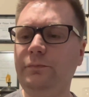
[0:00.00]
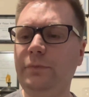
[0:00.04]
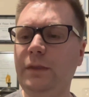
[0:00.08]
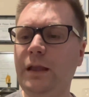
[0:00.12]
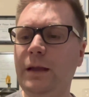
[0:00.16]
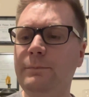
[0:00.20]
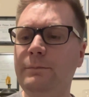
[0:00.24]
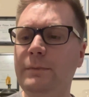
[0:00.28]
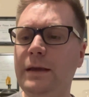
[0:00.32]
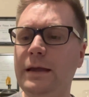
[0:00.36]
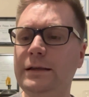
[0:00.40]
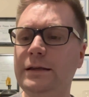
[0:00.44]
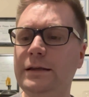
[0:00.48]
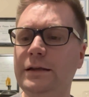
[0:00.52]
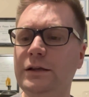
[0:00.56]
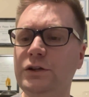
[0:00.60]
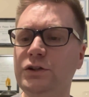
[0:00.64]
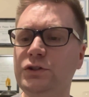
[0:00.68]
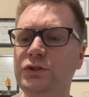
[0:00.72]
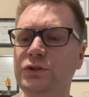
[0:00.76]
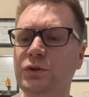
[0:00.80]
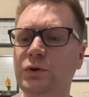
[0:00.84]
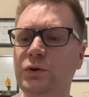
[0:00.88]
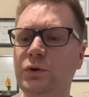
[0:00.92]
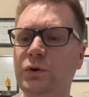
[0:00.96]
making
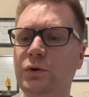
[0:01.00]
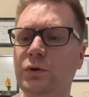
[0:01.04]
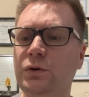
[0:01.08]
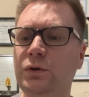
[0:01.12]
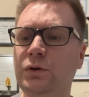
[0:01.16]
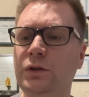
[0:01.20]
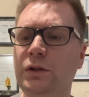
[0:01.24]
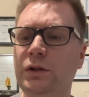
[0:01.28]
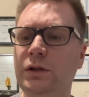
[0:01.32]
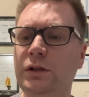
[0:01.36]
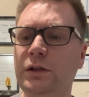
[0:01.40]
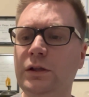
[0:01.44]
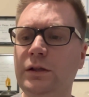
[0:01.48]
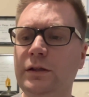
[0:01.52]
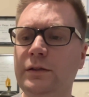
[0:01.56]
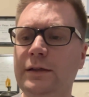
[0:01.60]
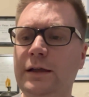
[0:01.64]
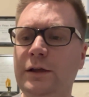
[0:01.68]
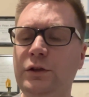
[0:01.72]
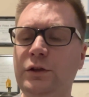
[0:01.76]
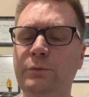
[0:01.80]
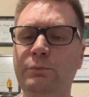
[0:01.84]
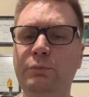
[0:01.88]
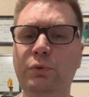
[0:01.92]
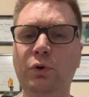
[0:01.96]
sure
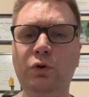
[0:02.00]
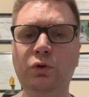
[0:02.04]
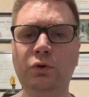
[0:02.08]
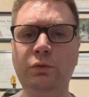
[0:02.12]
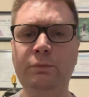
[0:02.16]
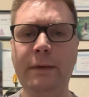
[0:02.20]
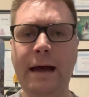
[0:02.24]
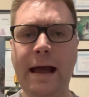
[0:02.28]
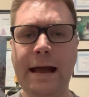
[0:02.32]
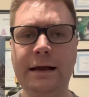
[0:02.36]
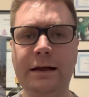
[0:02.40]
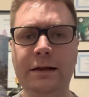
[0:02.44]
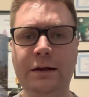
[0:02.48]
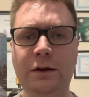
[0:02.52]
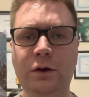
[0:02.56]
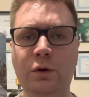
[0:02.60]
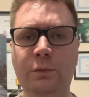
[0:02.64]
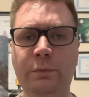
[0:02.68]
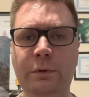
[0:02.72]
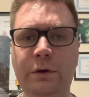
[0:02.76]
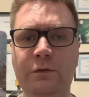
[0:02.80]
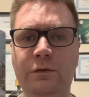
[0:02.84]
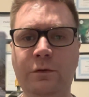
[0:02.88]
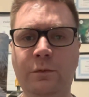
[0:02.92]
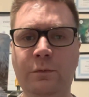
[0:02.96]
that you pull back a little
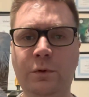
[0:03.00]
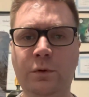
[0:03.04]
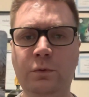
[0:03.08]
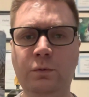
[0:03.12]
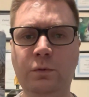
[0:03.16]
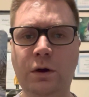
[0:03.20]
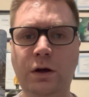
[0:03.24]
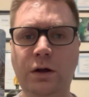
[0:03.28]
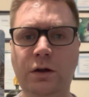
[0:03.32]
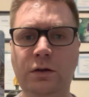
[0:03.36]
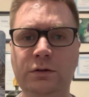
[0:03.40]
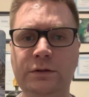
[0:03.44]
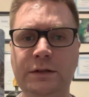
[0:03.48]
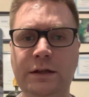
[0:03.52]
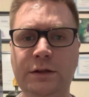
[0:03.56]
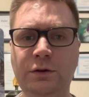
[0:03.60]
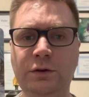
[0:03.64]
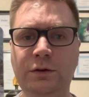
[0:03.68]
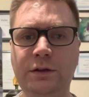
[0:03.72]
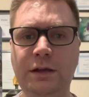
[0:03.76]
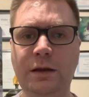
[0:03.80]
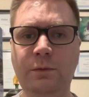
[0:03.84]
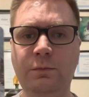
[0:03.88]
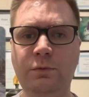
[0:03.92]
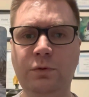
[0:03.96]
bit from the world and you
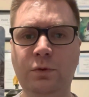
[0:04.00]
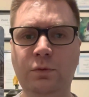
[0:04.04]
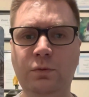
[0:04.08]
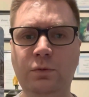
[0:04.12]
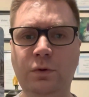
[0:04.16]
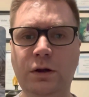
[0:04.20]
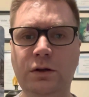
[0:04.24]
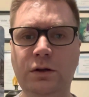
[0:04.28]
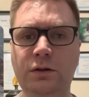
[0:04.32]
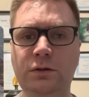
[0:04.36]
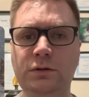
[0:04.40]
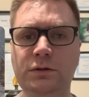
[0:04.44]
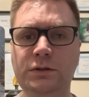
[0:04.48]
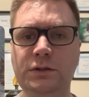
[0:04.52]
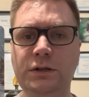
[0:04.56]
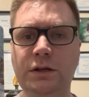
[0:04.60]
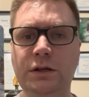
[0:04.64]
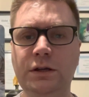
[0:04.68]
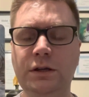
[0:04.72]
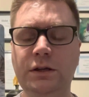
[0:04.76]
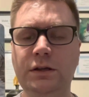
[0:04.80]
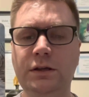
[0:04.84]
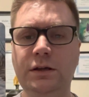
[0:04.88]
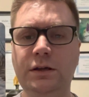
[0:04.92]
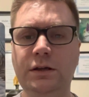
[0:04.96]
keep the world
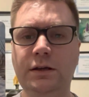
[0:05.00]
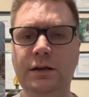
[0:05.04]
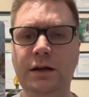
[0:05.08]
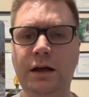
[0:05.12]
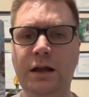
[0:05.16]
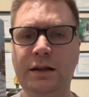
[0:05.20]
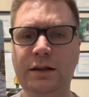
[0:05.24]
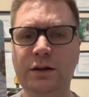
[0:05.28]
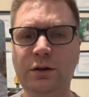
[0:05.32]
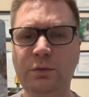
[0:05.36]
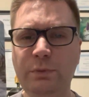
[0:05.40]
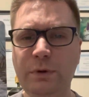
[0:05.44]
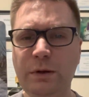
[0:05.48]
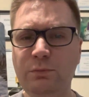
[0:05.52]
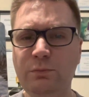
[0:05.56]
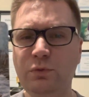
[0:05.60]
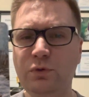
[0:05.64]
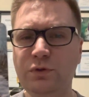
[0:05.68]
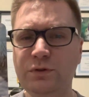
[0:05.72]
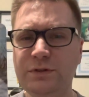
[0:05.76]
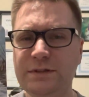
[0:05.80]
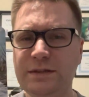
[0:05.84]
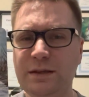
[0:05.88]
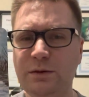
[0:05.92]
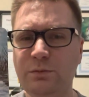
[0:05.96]
a little bit
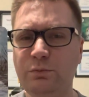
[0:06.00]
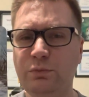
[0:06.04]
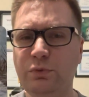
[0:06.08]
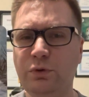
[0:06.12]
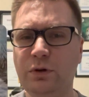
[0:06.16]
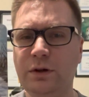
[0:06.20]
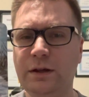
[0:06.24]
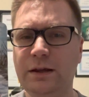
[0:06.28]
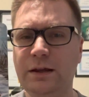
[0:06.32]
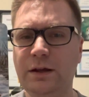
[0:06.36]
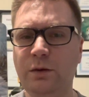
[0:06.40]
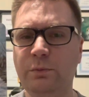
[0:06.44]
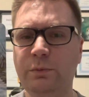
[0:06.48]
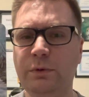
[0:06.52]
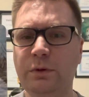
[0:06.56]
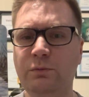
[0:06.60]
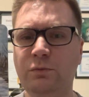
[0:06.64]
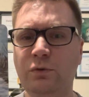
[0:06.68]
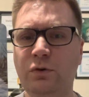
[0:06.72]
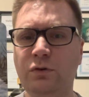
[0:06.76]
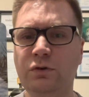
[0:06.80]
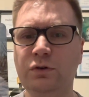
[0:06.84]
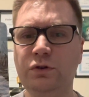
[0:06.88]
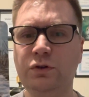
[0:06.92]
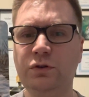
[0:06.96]
more simple, a little bit
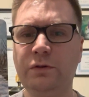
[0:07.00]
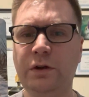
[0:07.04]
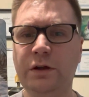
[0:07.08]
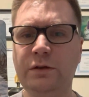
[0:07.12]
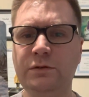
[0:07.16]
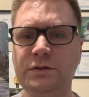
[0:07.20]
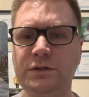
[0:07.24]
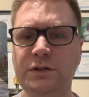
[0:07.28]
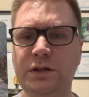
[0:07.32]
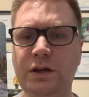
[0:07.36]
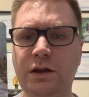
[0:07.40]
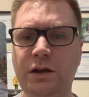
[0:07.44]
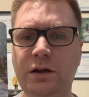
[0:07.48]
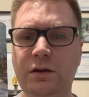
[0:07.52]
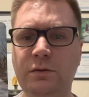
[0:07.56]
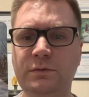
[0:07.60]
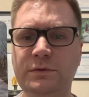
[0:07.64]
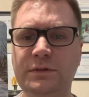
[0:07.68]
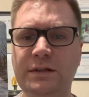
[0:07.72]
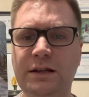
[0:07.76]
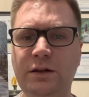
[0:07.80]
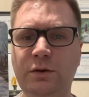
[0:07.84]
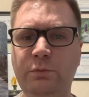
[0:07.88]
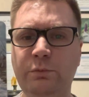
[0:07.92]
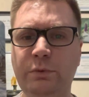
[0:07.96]
more on your own terms,
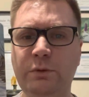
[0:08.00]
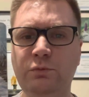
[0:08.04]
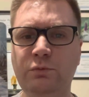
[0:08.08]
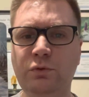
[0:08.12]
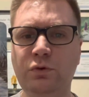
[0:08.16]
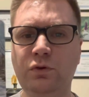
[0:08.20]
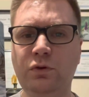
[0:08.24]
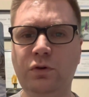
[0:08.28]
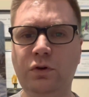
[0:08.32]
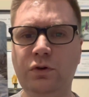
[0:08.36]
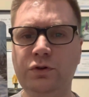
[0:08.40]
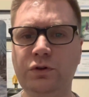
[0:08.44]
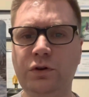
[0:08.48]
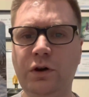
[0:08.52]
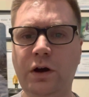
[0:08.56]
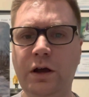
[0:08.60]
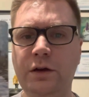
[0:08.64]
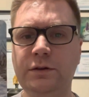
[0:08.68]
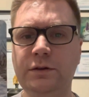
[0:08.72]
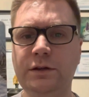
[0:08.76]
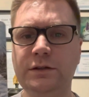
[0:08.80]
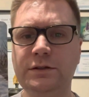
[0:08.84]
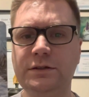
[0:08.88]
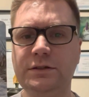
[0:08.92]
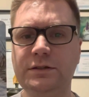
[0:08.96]
a little bit more on your
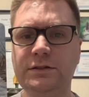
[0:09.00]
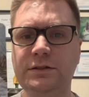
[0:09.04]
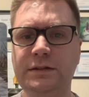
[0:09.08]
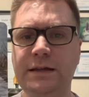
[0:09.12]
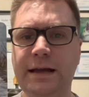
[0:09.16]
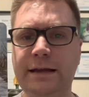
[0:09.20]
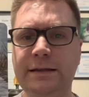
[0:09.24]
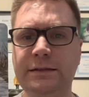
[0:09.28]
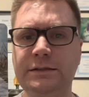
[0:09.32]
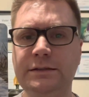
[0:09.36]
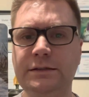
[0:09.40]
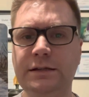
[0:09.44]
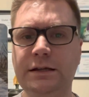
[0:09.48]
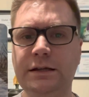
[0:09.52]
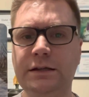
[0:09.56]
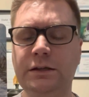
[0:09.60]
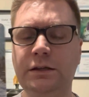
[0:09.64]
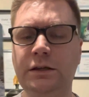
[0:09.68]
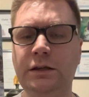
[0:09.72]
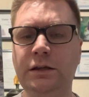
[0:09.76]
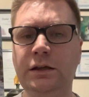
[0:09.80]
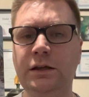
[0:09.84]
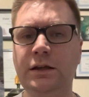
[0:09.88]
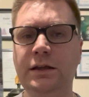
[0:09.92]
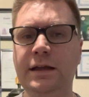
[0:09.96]
own understanding.
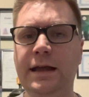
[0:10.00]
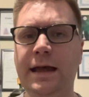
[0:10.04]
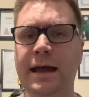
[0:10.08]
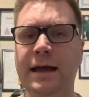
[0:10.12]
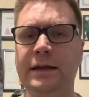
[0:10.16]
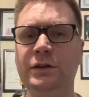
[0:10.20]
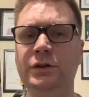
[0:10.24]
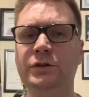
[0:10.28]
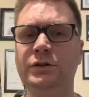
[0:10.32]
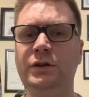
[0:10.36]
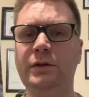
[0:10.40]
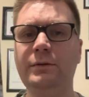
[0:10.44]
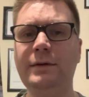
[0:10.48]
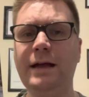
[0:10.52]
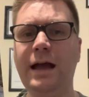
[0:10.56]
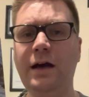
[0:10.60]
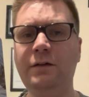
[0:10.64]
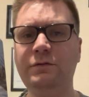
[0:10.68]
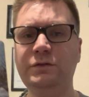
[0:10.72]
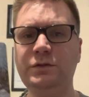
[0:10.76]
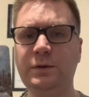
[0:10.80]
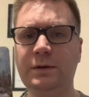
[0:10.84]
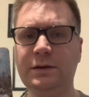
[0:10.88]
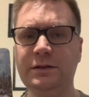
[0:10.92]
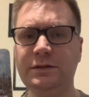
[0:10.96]
And you don't
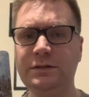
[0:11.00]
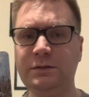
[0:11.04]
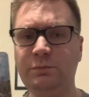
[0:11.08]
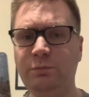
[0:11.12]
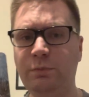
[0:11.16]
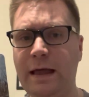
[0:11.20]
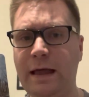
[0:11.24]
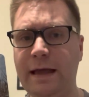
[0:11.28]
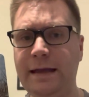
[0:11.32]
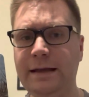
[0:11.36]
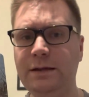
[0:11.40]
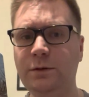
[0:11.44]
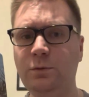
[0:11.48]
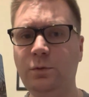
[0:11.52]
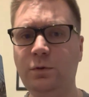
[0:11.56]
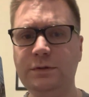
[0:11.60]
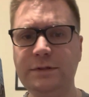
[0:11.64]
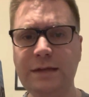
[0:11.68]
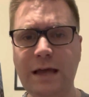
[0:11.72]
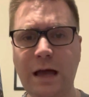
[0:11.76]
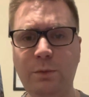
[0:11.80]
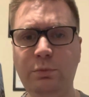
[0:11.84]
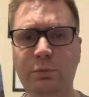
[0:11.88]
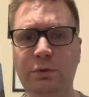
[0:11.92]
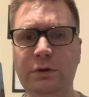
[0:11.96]
have to explain what's
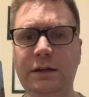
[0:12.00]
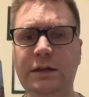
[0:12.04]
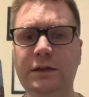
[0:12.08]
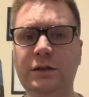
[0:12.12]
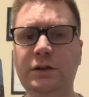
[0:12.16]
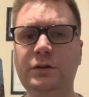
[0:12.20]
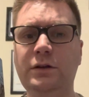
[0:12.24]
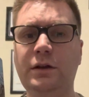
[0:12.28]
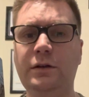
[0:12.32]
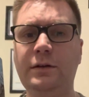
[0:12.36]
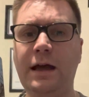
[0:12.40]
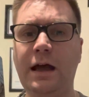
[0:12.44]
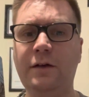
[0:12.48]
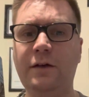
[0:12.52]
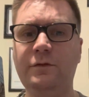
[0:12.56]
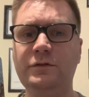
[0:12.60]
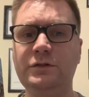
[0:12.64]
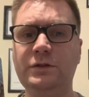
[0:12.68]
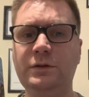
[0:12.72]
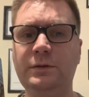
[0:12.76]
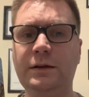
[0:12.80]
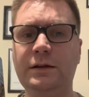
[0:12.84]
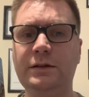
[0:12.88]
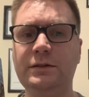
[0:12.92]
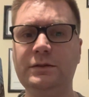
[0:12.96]
happening, you don't have
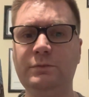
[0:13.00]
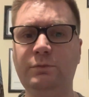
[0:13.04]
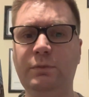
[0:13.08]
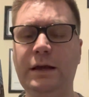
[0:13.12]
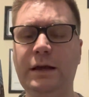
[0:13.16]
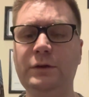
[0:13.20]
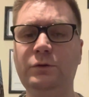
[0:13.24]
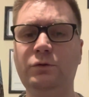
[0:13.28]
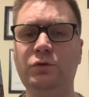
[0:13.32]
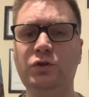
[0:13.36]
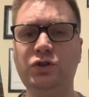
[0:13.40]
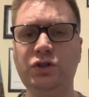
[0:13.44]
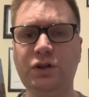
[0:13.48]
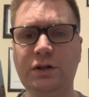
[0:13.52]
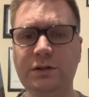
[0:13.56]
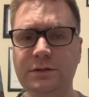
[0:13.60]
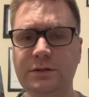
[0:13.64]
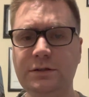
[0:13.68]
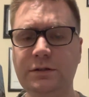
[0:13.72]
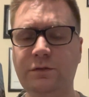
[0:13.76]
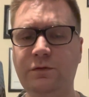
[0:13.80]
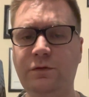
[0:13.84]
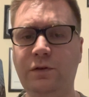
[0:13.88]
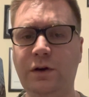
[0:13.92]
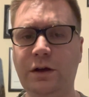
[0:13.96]
to explain or
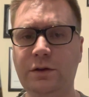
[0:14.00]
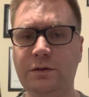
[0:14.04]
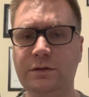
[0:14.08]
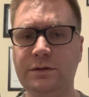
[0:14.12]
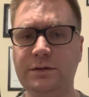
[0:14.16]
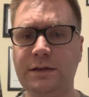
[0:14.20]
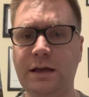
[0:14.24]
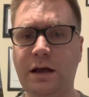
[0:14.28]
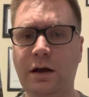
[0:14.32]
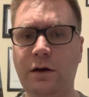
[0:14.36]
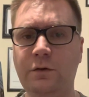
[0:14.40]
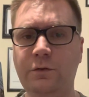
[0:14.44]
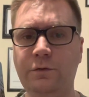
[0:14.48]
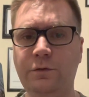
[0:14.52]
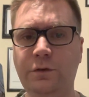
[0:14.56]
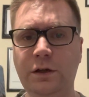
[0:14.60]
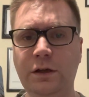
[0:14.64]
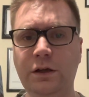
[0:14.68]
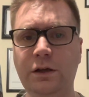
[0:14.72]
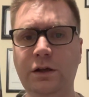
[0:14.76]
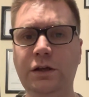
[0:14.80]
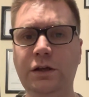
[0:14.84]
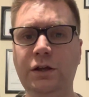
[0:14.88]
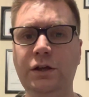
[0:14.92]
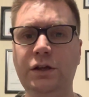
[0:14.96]
justify yourself.
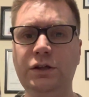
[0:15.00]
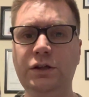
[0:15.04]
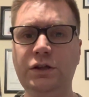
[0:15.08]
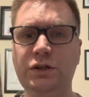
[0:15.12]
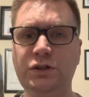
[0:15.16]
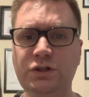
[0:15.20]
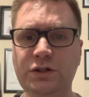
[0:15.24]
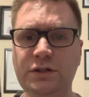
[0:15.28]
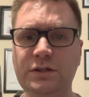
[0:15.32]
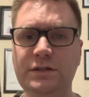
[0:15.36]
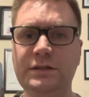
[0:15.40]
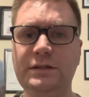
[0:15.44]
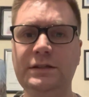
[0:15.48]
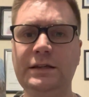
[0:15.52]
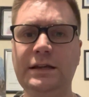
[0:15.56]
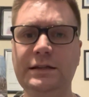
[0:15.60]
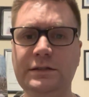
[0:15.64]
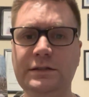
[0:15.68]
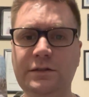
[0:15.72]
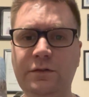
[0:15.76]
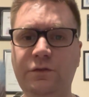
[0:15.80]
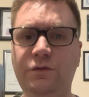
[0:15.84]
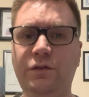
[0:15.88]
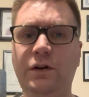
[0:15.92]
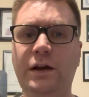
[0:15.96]
You just need
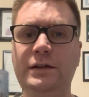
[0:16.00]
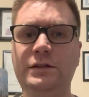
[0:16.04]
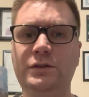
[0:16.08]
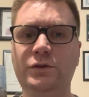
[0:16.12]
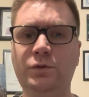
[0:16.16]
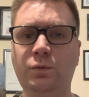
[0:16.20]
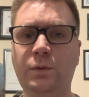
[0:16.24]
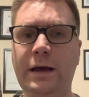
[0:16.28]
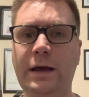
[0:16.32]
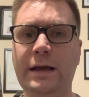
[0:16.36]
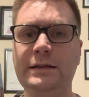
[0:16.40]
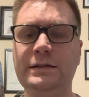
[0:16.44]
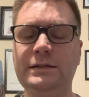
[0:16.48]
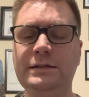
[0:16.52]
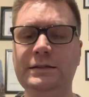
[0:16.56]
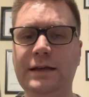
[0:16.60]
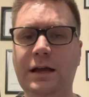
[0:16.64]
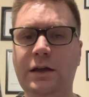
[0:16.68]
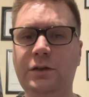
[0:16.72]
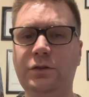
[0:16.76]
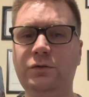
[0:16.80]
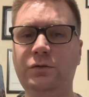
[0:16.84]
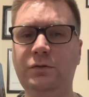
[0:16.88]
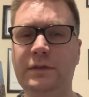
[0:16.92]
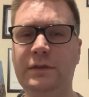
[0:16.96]
to find a way to
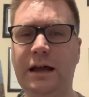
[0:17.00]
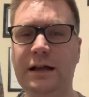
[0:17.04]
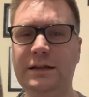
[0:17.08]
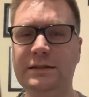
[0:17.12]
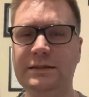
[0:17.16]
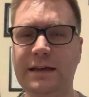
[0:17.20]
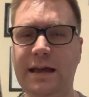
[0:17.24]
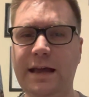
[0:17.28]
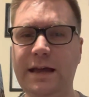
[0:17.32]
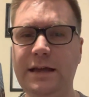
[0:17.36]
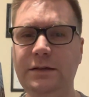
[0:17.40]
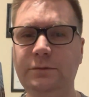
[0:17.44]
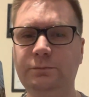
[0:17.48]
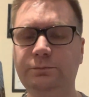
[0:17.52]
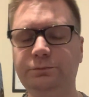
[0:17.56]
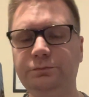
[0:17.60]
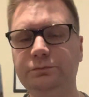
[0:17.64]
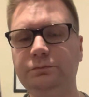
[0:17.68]
get through that day.